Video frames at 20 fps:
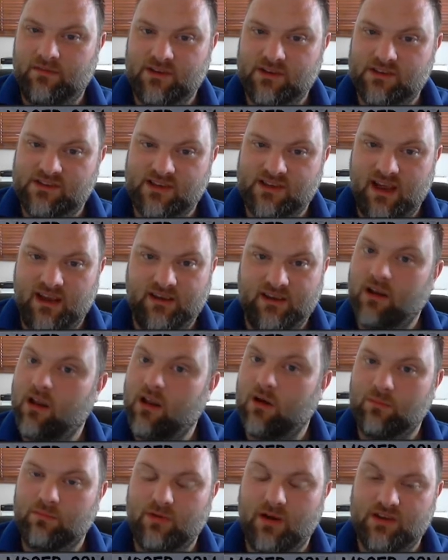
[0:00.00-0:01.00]
assigned a
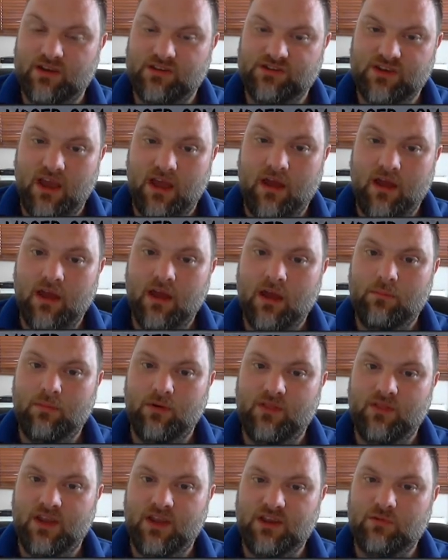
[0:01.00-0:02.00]
long press yet,
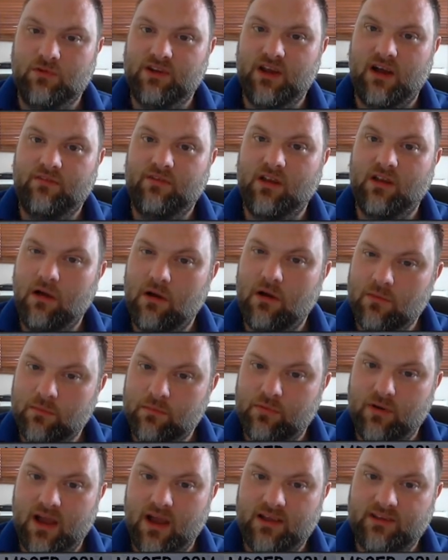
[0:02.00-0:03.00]
but then you would have a long
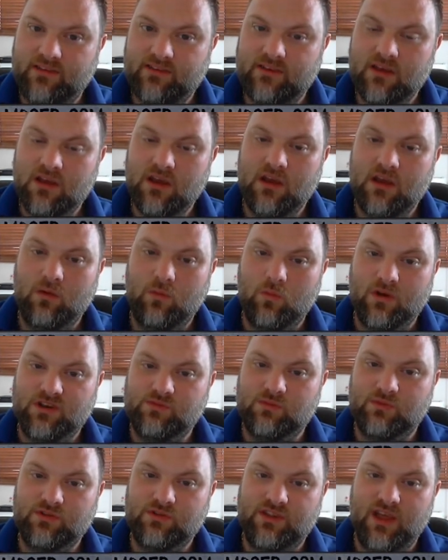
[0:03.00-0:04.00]
press which
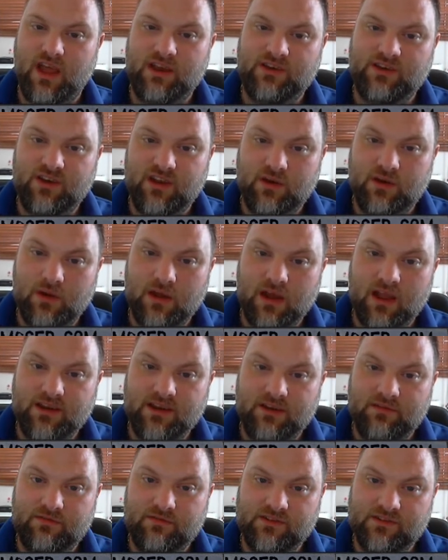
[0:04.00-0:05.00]
would then do a
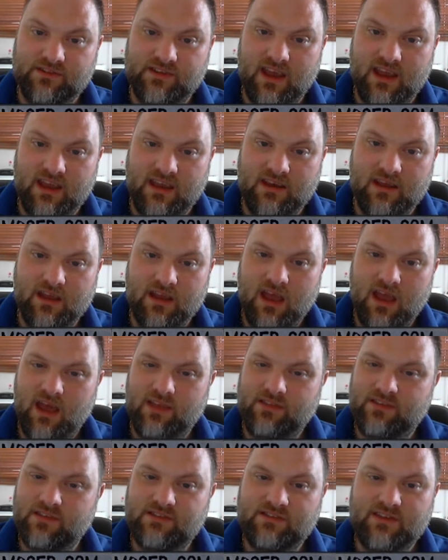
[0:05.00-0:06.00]
different setting.
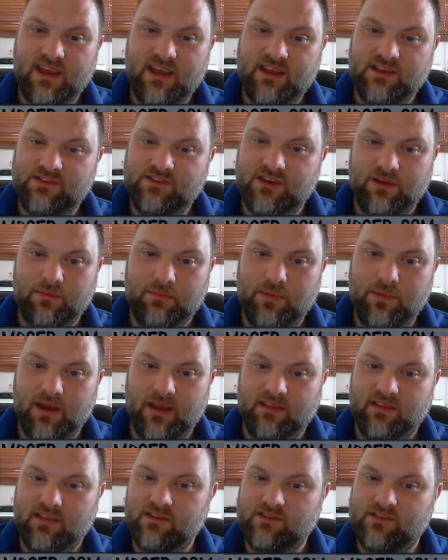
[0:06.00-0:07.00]
The settings you can
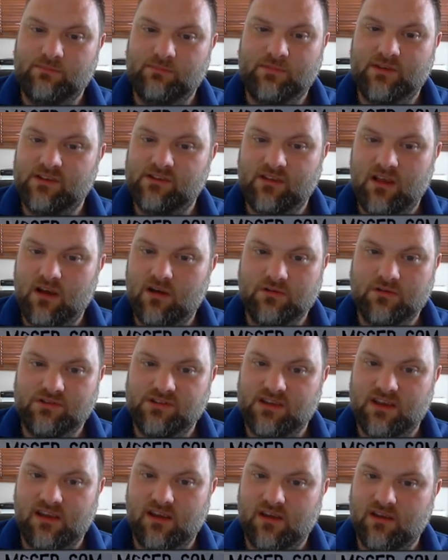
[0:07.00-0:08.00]
pick, there's loads
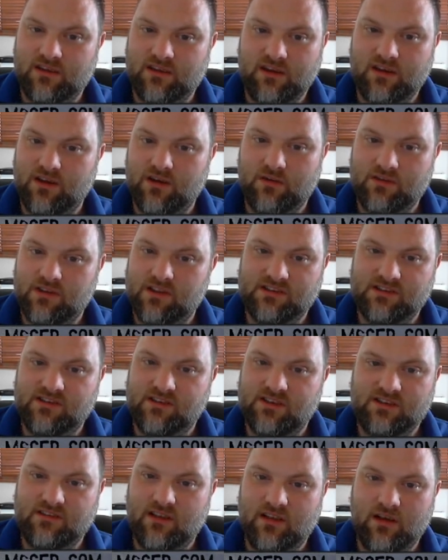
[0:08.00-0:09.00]
here, you know,
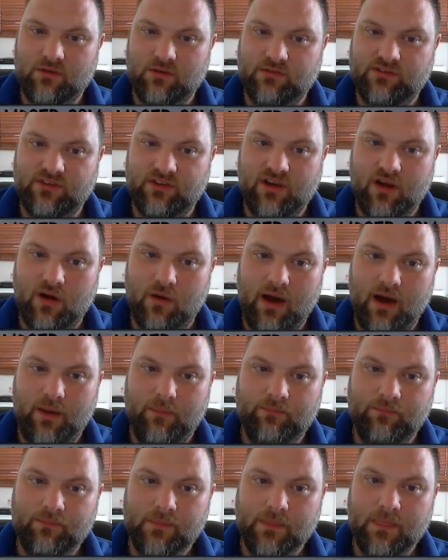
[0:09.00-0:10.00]
there's loads to go
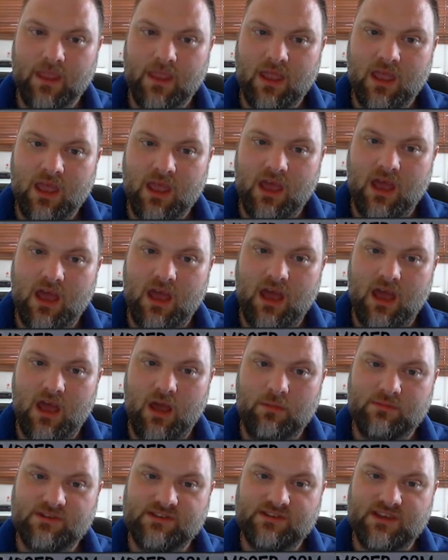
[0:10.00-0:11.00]

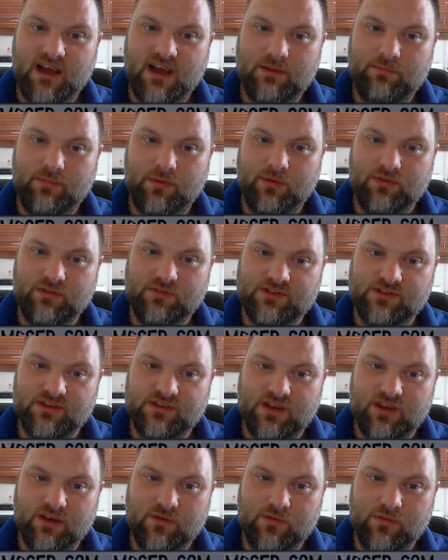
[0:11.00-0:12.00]
at. Side button
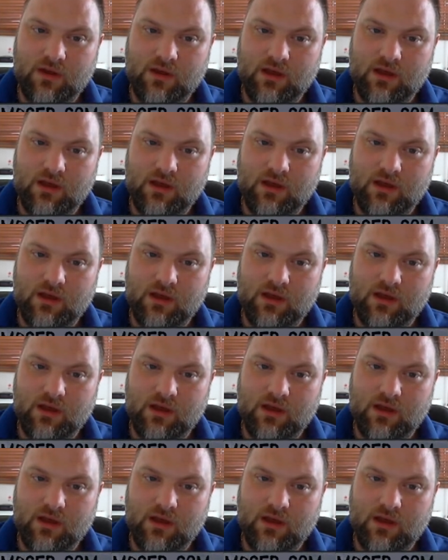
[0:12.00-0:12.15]
2,